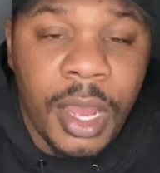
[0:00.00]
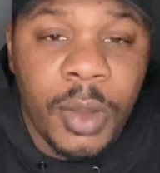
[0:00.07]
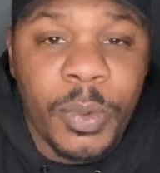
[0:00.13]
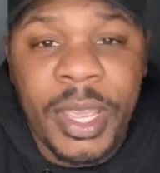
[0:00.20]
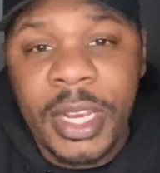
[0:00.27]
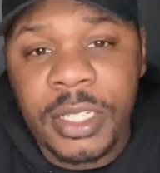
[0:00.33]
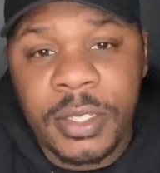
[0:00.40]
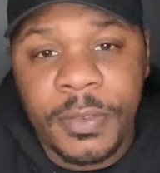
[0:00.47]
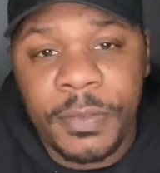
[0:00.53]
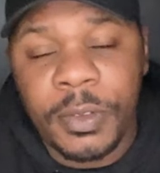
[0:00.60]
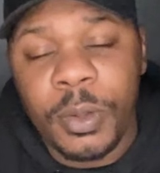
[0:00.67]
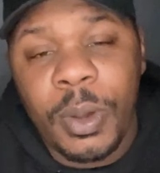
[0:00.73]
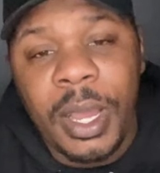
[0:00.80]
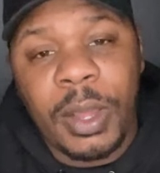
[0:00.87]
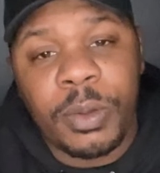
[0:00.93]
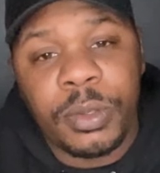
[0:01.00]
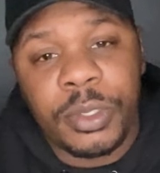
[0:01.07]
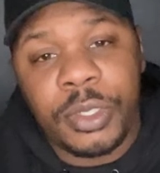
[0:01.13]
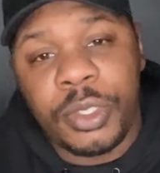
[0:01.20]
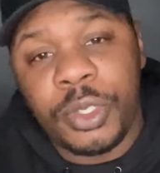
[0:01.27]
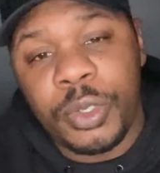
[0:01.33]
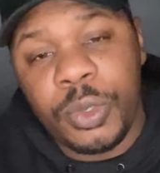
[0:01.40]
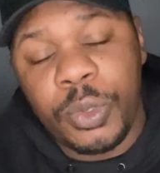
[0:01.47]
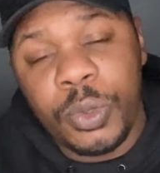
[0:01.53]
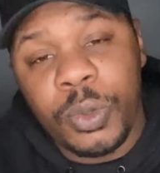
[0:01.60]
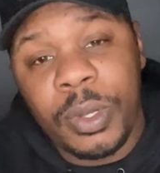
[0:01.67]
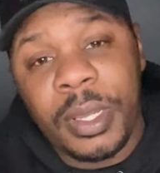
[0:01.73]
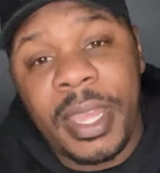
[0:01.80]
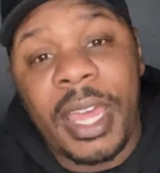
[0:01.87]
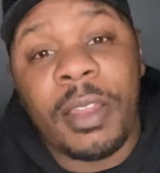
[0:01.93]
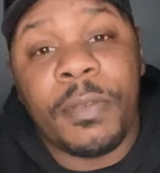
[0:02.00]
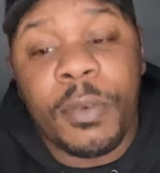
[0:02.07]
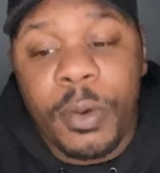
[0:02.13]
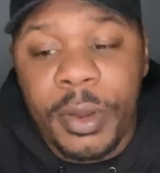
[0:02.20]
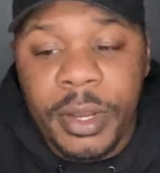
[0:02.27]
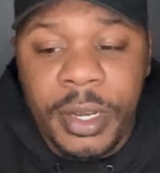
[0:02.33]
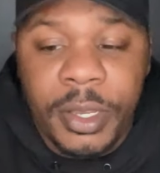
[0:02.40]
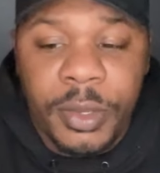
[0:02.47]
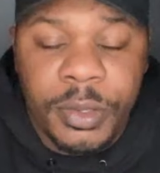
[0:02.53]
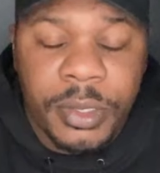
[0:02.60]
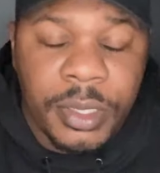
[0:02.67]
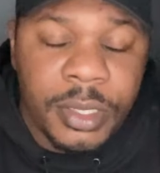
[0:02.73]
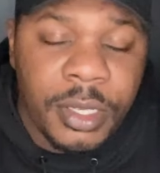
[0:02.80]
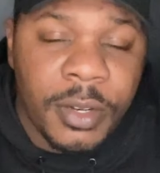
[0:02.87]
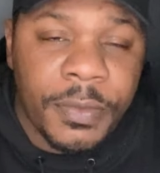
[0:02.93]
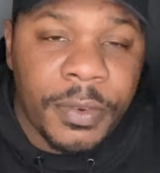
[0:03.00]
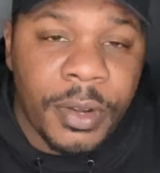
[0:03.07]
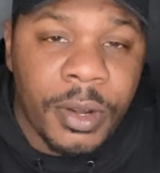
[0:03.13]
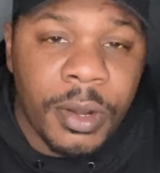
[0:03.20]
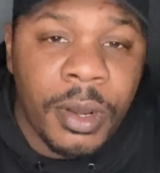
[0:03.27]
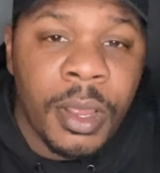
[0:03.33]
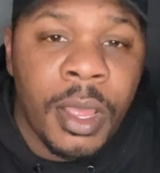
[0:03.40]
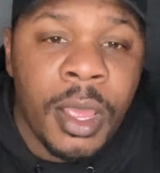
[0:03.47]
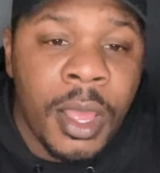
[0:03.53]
We actually flew out to California to use the stud for her.